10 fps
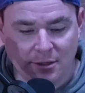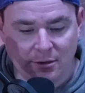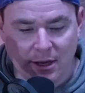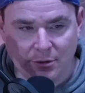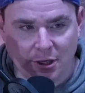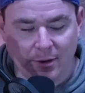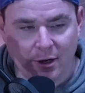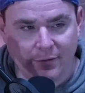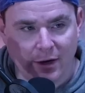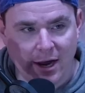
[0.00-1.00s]
Yeah, we'll talk about
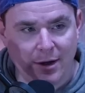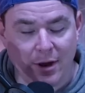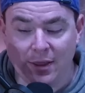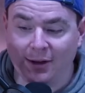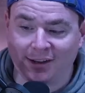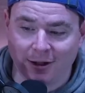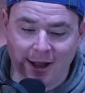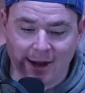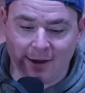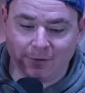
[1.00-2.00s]
it off air. Anyway, that's all
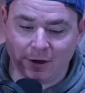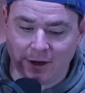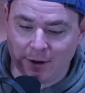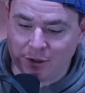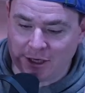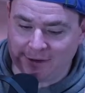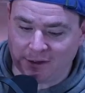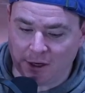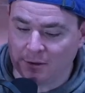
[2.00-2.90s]
I got for today. What'd you guys learn?